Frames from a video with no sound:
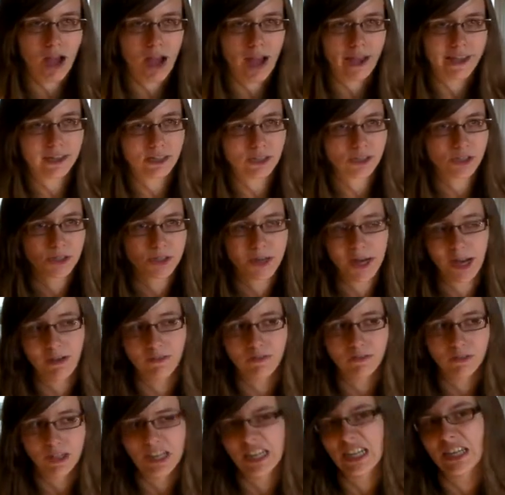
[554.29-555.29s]
I guess it could
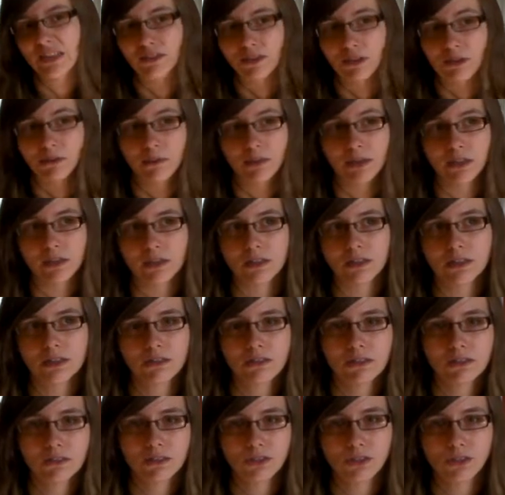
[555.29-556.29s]
have neither, but
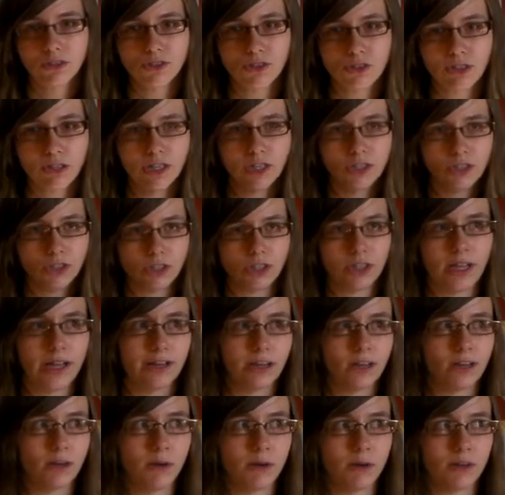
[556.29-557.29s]
usually it's just
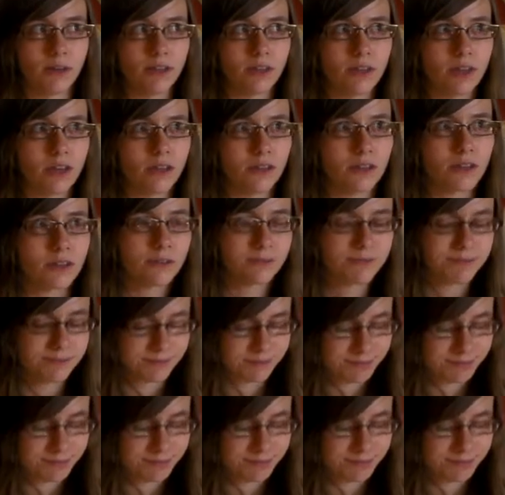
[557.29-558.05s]
lacking one or the other.